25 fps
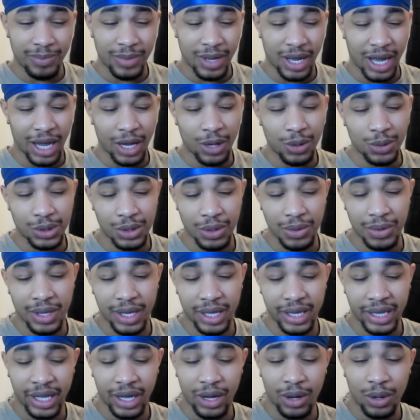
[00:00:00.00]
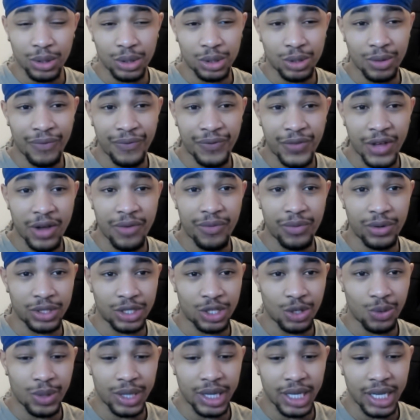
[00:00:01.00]
I also think they're odds-on favourite
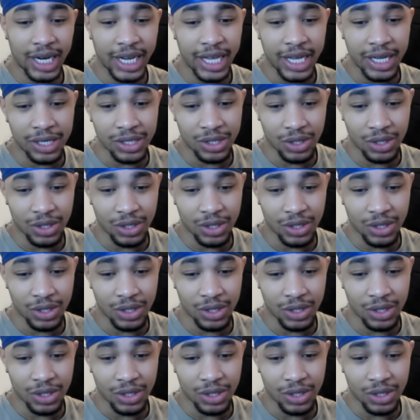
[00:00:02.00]
to win the league.